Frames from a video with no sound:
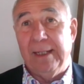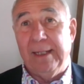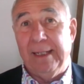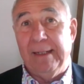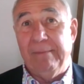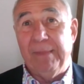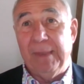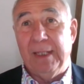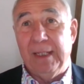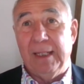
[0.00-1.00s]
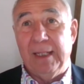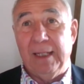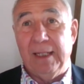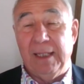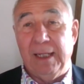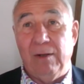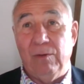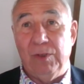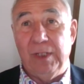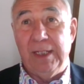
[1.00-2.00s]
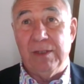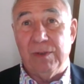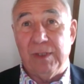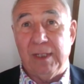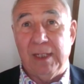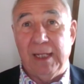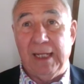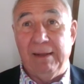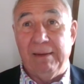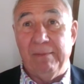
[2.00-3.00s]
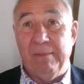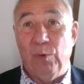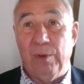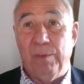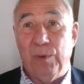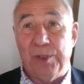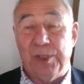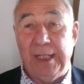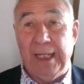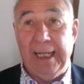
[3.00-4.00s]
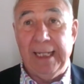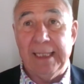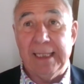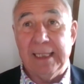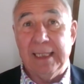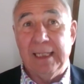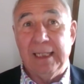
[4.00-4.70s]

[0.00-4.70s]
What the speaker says: The old diesels are getting more and more scarce.